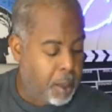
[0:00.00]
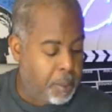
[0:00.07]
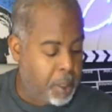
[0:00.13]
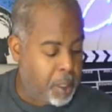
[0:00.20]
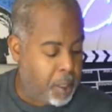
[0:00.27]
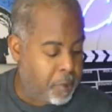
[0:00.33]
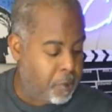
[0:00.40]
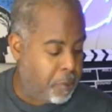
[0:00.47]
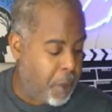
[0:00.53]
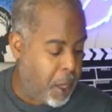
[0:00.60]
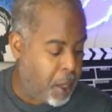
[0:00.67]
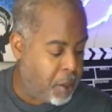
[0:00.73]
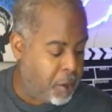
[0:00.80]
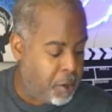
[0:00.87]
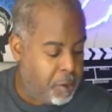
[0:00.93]
But
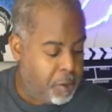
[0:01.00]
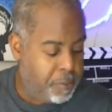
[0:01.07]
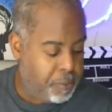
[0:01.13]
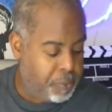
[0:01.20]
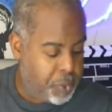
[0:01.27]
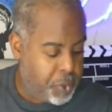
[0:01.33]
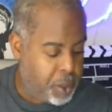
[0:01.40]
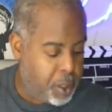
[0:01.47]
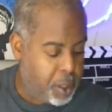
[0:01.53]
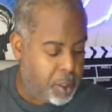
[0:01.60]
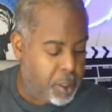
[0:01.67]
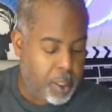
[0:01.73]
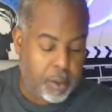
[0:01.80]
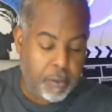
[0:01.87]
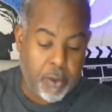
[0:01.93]
doesn't matter,
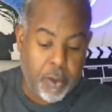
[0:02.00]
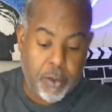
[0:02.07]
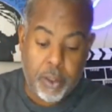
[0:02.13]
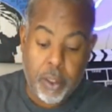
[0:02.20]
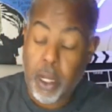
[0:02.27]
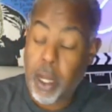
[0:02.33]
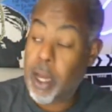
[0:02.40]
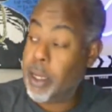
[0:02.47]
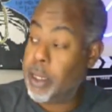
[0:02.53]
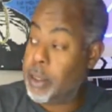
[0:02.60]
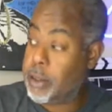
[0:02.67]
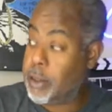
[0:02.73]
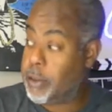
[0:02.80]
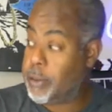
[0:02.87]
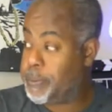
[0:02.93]
the 10 versus the
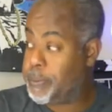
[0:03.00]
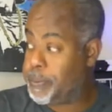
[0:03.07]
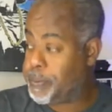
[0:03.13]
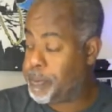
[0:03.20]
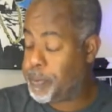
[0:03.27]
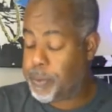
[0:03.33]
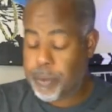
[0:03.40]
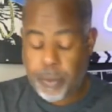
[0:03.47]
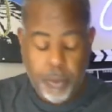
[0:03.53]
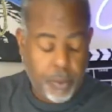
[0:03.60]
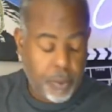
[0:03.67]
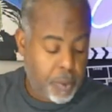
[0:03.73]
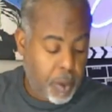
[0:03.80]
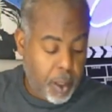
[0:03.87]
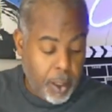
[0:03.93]
9. So
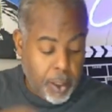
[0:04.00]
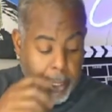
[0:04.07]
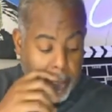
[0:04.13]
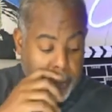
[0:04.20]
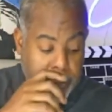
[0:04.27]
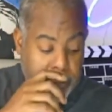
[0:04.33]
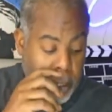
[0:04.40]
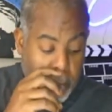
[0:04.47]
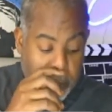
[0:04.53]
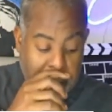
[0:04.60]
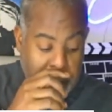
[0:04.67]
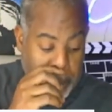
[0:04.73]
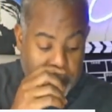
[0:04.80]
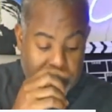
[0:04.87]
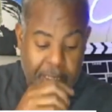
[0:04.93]
the Lakers are
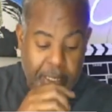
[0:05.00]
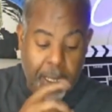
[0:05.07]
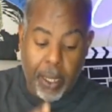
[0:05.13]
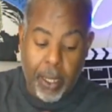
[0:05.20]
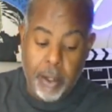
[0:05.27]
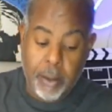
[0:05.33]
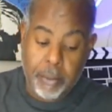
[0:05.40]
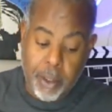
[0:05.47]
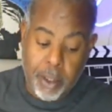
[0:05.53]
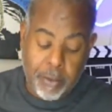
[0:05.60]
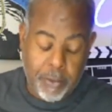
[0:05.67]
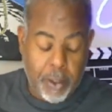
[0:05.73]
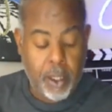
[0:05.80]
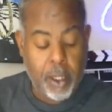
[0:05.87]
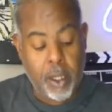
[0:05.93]
hoping to get to the 8
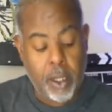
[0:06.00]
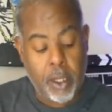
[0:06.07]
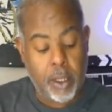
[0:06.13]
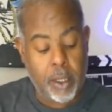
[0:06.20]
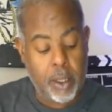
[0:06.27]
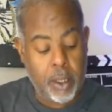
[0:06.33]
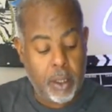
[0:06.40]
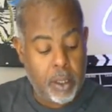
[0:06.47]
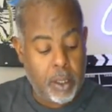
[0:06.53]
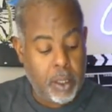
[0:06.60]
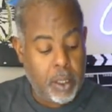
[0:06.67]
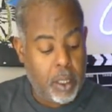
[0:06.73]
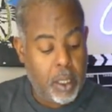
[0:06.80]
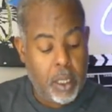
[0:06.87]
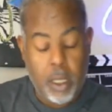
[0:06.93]
above the
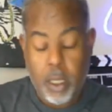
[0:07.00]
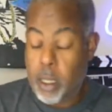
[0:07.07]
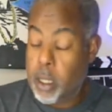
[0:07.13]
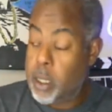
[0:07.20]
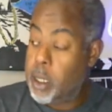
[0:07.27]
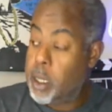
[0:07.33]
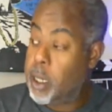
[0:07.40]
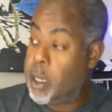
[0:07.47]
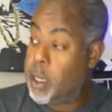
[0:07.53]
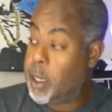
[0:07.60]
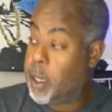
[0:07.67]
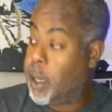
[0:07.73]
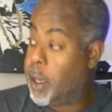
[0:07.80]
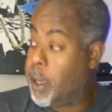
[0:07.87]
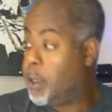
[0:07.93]

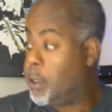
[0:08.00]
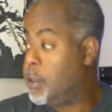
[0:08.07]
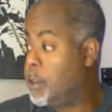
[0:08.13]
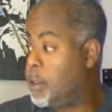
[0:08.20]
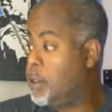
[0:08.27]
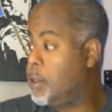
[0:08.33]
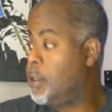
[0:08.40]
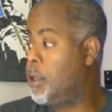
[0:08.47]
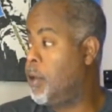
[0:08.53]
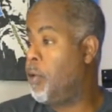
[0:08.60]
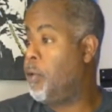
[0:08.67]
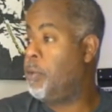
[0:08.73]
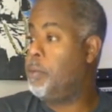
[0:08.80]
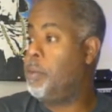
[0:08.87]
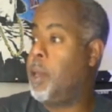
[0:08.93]
Kings.
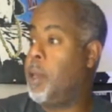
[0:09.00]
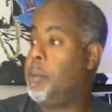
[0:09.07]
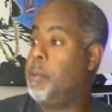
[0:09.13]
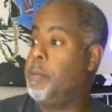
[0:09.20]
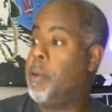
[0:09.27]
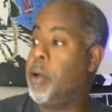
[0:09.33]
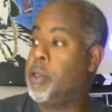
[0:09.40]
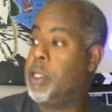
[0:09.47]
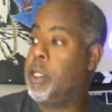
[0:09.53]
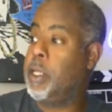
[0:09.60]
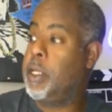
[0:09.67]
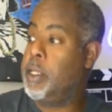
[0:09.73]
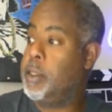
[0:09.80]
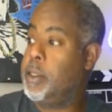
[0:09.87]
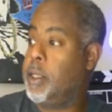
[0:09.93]
So maybe
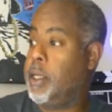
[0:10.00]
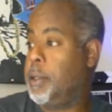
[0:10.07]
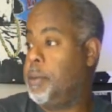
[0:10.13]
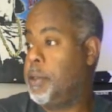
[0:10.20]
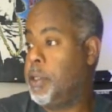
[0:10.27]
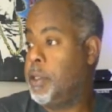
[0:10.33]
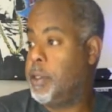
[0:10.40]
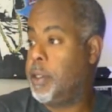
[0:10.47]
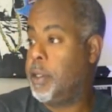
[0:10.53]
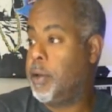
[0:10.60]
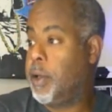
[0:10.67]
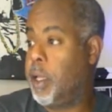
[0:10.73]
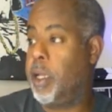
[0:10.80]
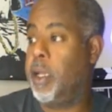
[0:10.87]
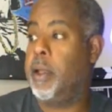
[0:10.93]
both of these teams can
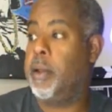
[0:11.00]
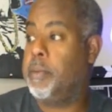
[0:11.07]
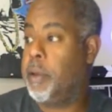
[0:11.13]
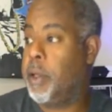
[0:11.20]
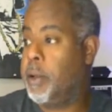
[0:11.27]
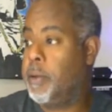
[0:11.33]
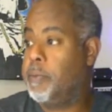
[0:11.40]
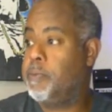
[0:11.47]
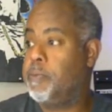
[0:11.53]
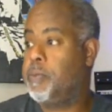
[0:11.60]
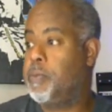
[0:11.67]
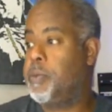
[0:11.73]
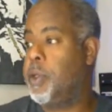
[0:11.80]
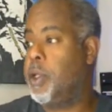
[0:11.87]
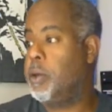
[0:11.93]
still get in. But,
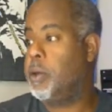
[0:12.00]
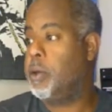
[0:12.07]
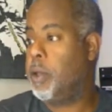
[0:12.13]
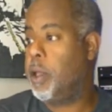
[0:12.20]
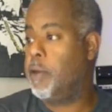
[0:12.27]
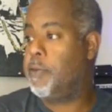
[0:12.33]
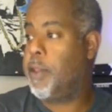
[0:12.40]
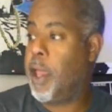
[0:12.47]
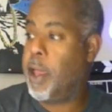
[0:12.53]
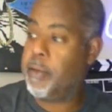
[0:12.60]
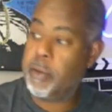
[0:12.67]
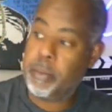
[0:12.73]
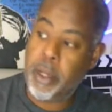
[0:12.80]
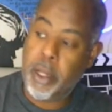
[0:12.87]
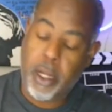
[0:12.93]
you know, if
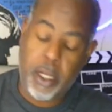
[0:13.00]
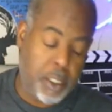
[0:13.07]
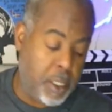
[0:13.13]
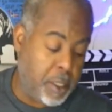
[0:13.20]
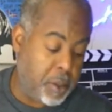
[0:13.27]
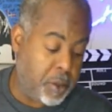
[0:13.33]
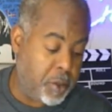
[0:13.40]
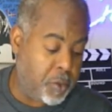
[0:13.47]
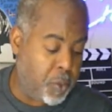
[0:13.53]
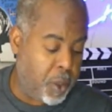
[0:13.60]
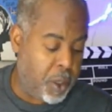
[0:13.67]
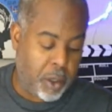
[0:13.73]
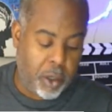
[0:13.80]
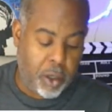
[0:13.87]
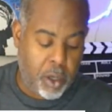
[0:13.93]
they have to play each other,
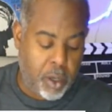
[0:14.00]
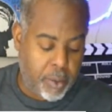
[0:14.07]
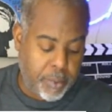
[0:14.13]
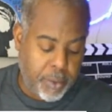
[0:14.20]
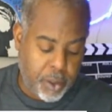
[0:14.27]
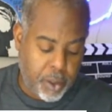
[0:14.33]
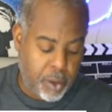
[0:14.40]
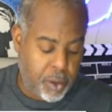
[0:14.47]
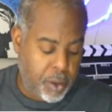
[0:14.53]
it's win or go home.